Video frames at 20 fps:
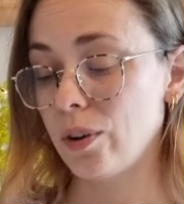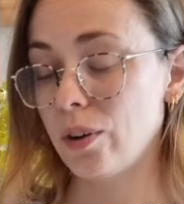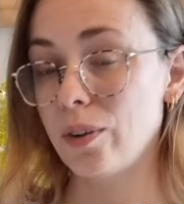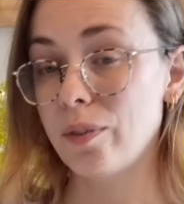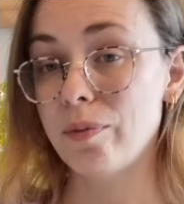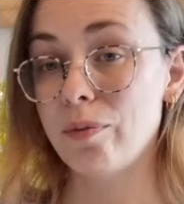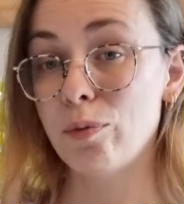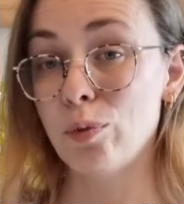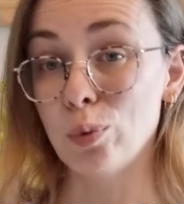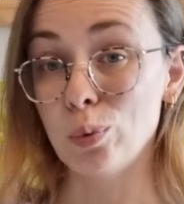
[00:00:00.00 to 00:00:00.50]

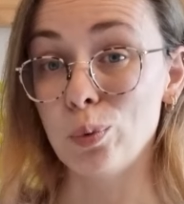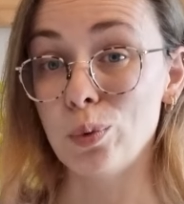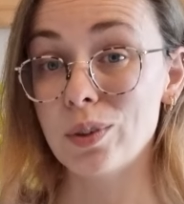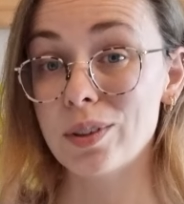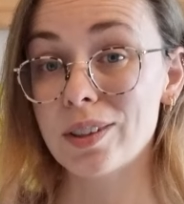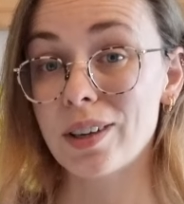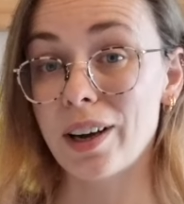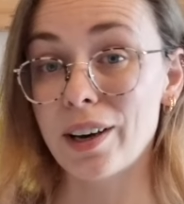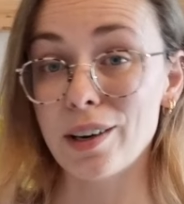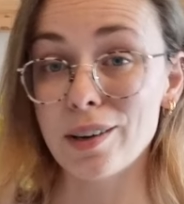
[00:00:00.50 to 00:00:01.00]
rules
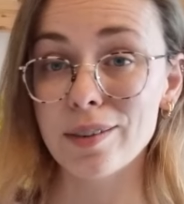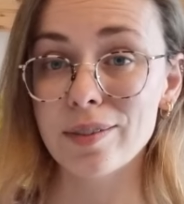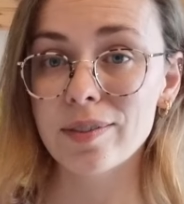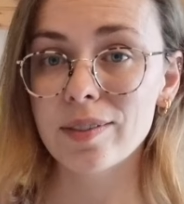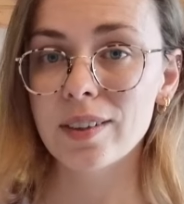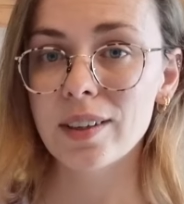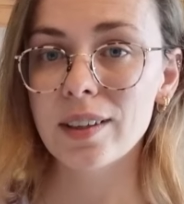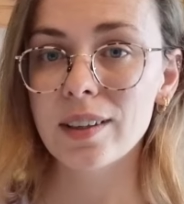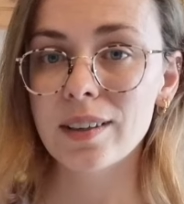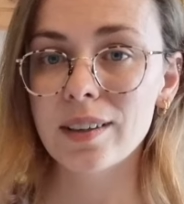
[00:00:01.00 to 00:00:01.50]
kind of
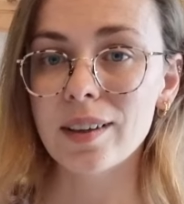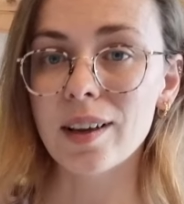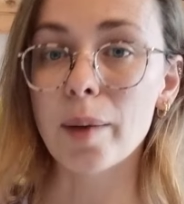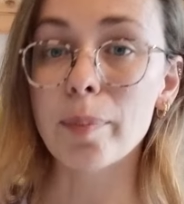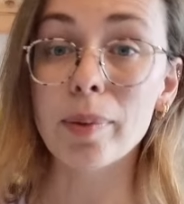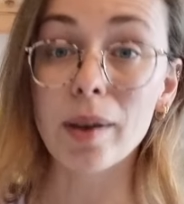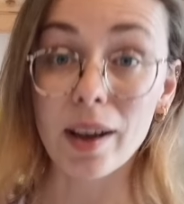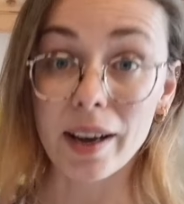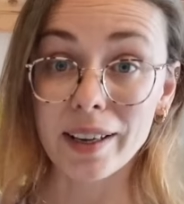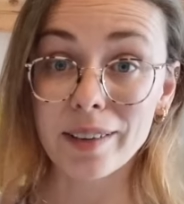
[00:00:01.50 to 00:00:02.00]

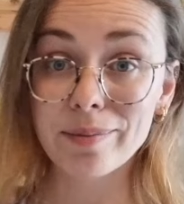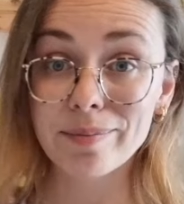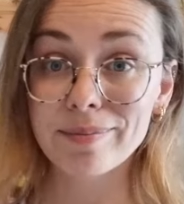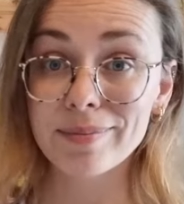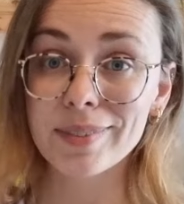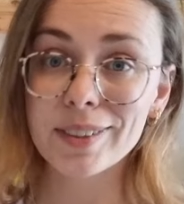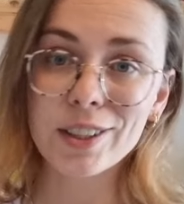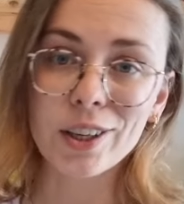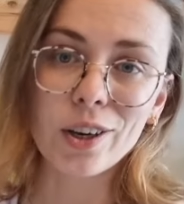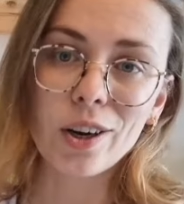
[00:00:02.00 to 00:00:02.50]
apply.
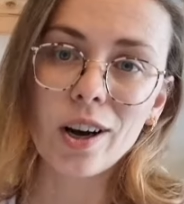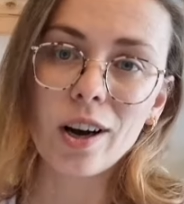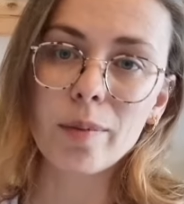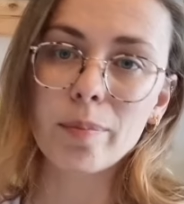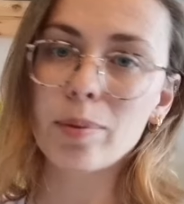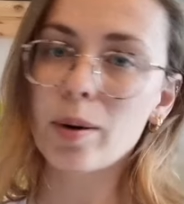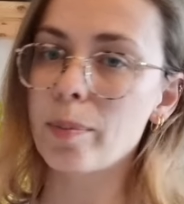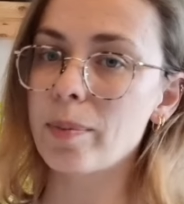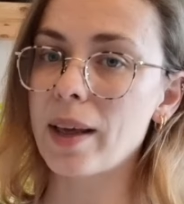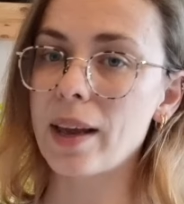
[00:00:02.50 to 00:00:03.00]
So I'll
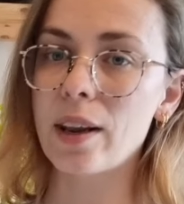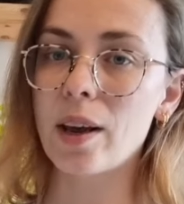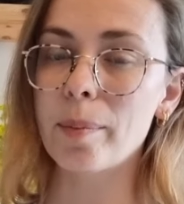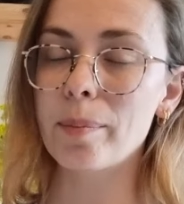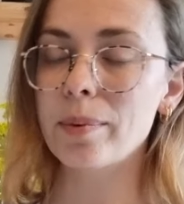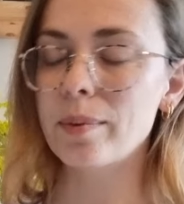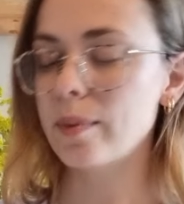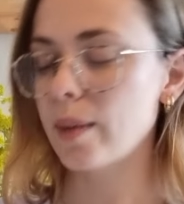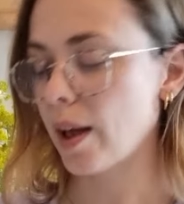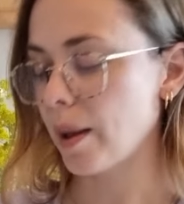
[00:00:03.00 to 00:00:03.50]
pop that up,
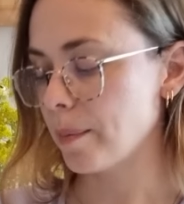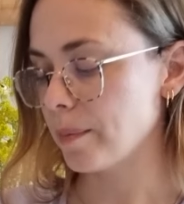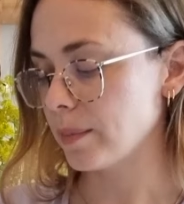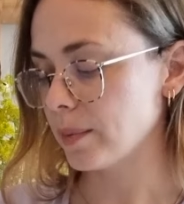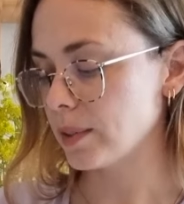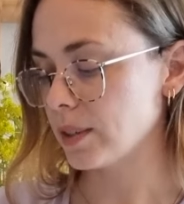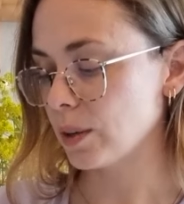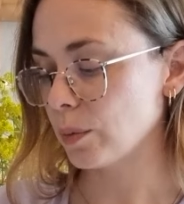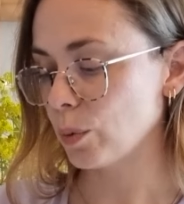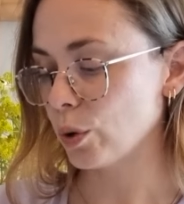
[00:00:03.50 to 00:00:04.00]

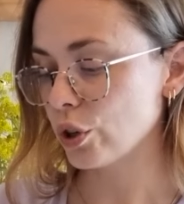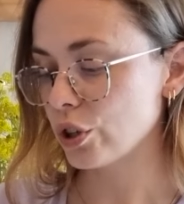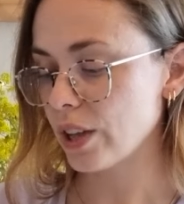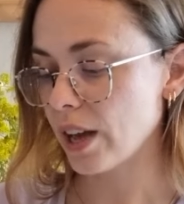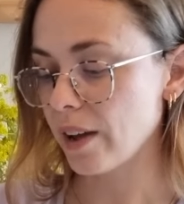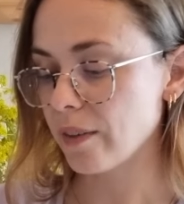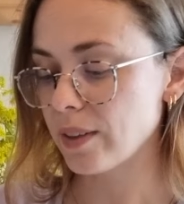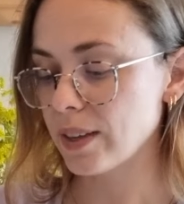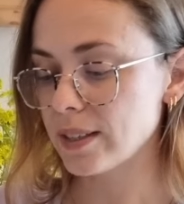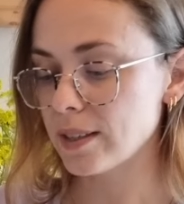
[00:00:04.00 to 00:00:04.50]
so watch that
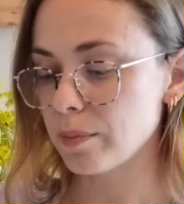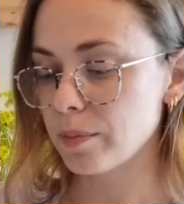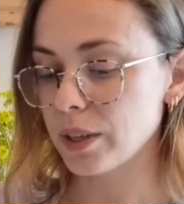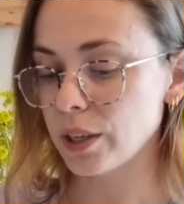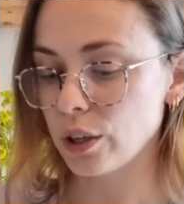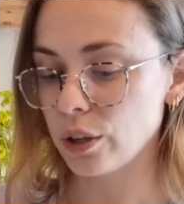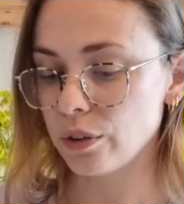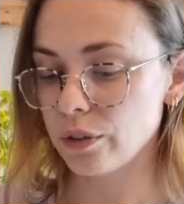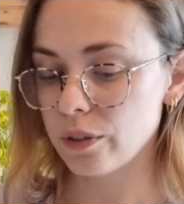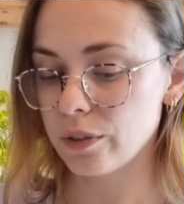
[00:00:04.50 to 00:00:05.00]
if that's something
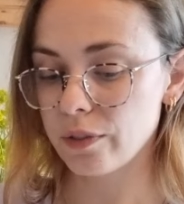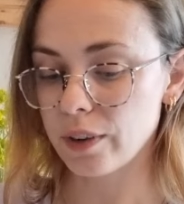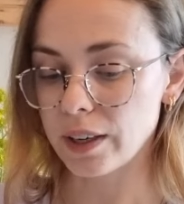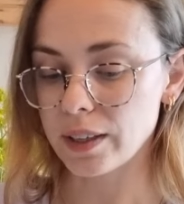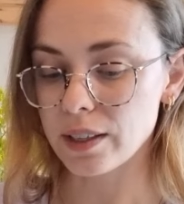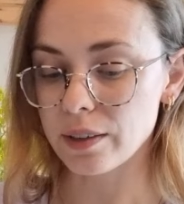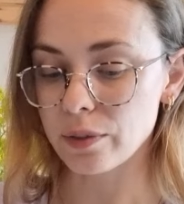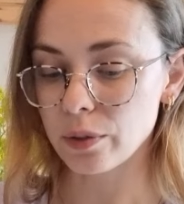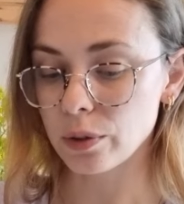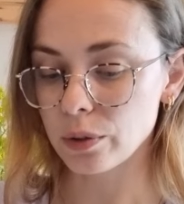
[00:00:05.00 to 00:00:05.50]
you find
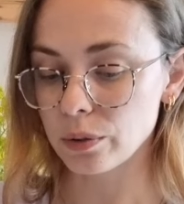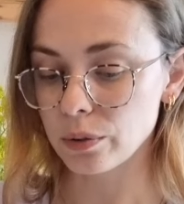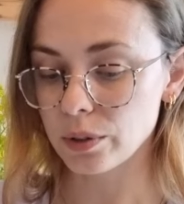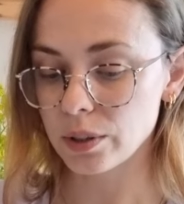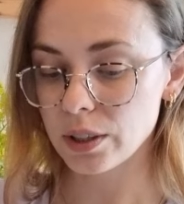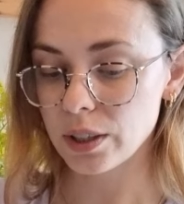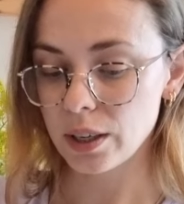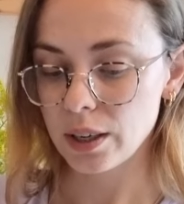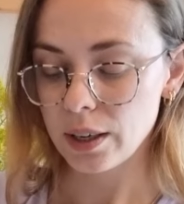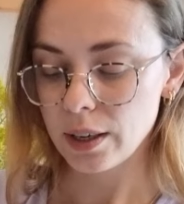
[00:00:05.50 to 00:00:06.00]
difficult.
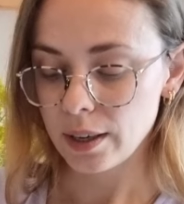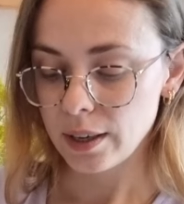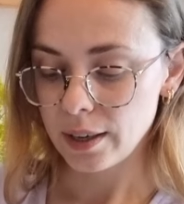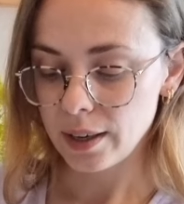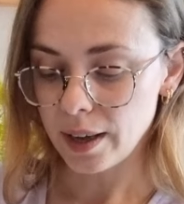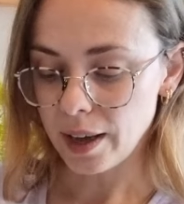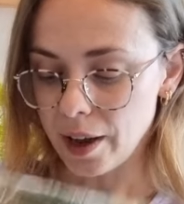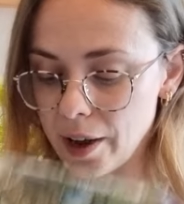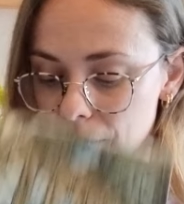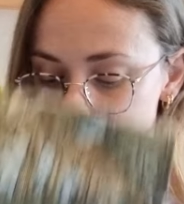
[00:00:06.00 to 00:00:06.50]

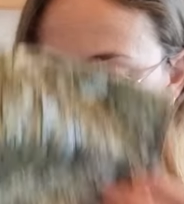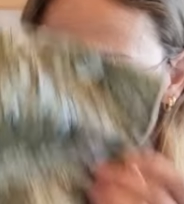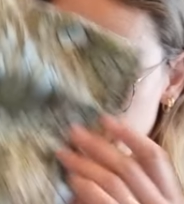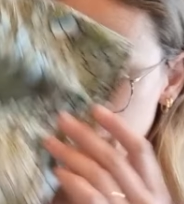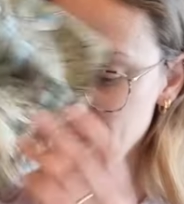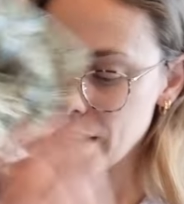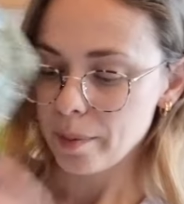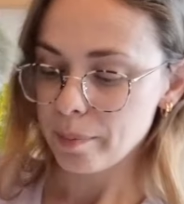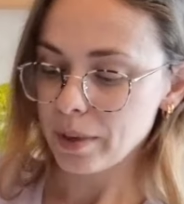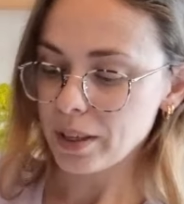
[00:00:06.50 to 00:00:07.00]

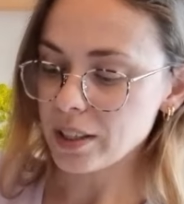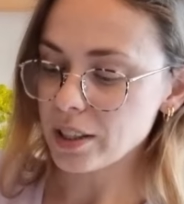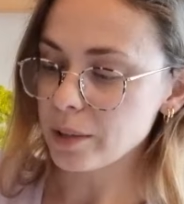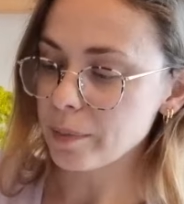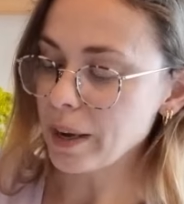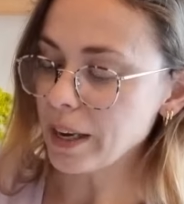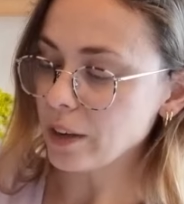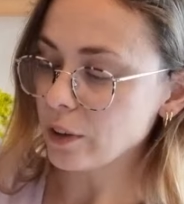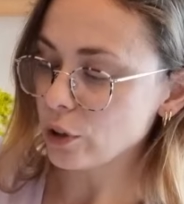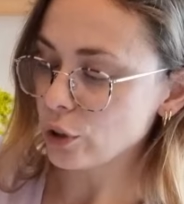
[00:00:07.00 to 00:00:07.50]
But to
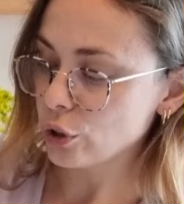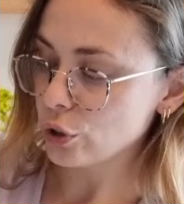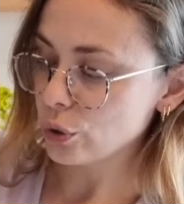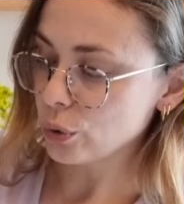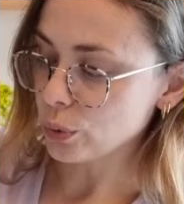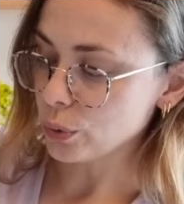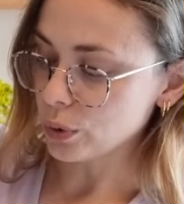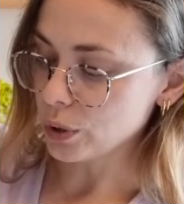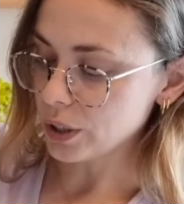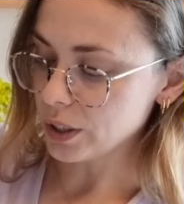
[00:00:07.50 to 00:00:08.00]
make the
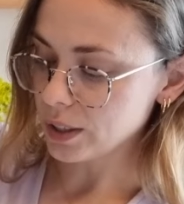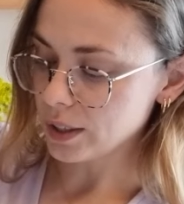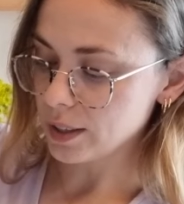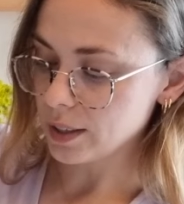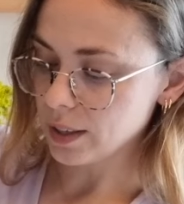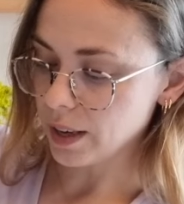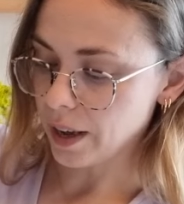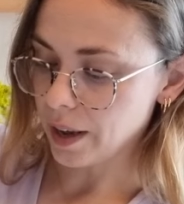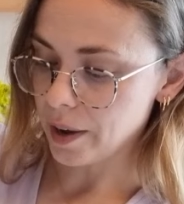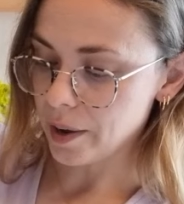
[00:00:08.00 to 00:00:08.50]
shorts,
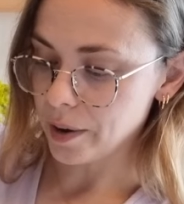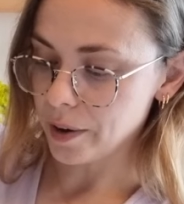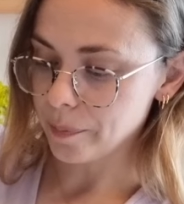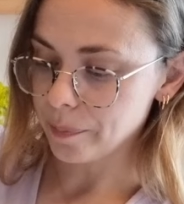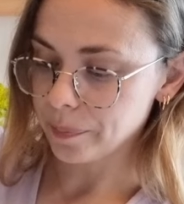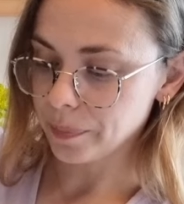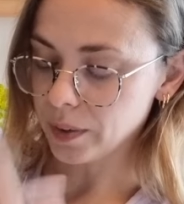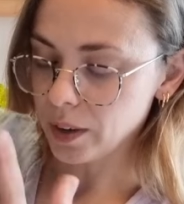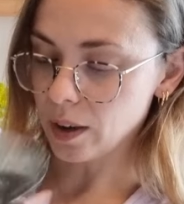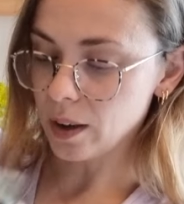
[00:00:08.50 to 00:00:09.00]

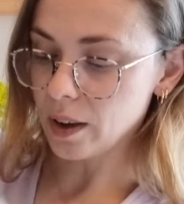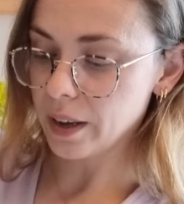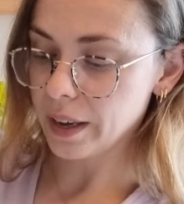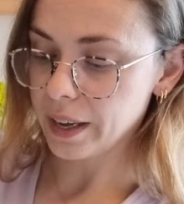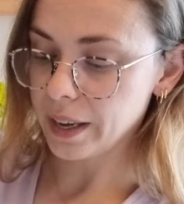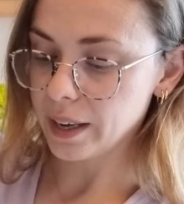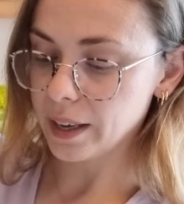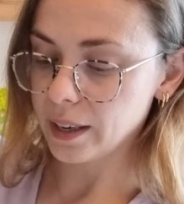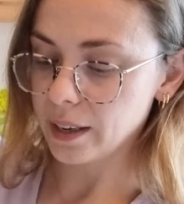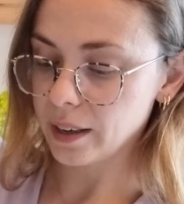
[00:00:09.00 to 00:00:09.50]

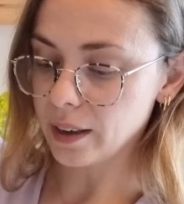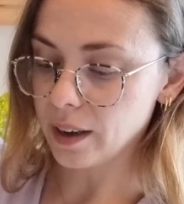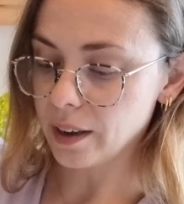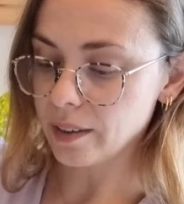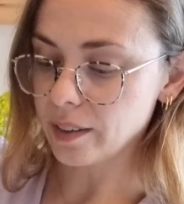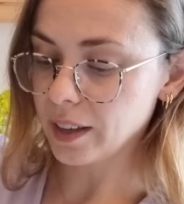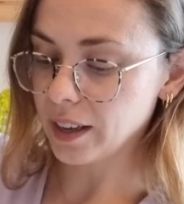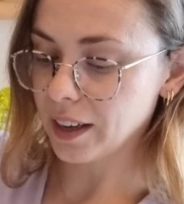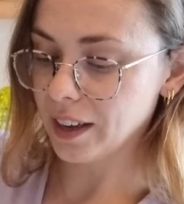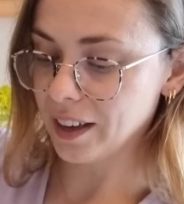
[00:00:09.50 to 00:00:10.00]
I
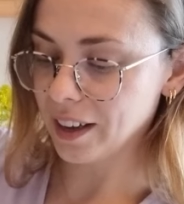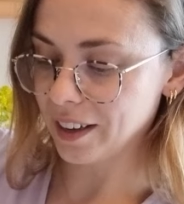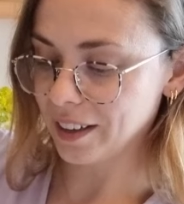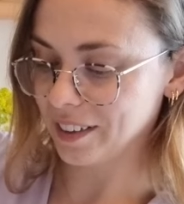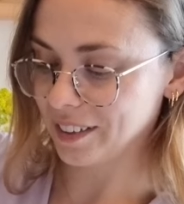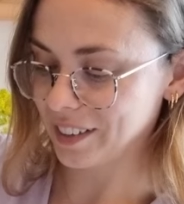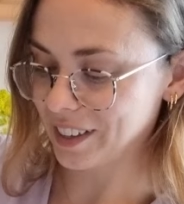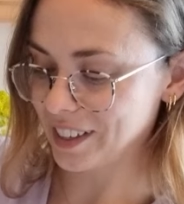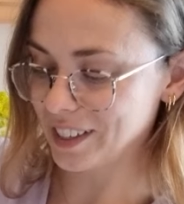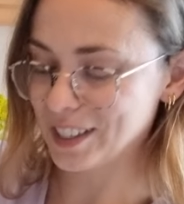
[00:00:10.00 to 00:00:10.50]
think
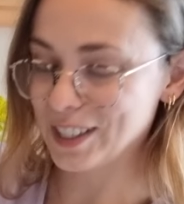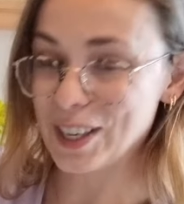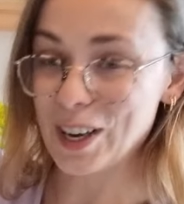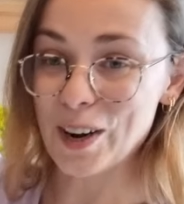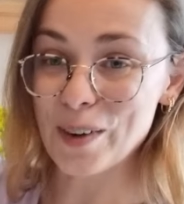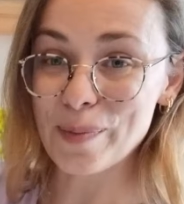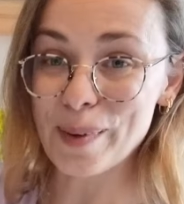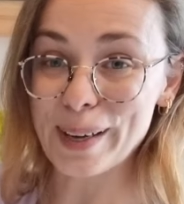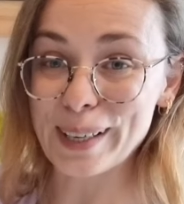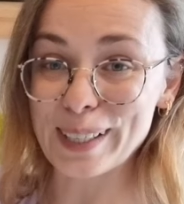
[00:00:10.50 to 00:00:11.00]
they're so
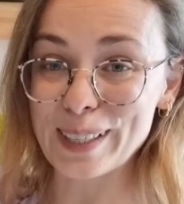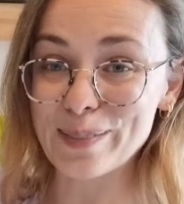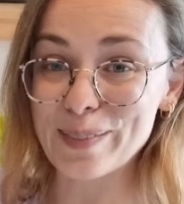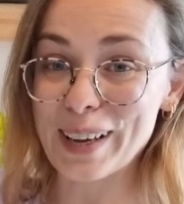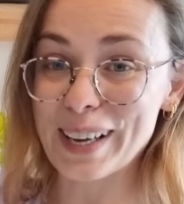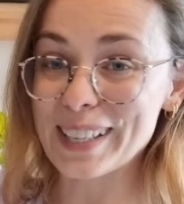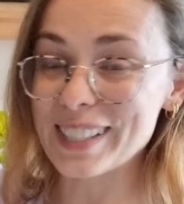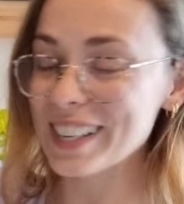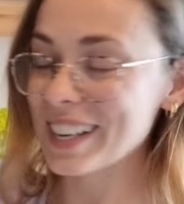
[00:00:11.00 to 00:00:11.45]
badly made.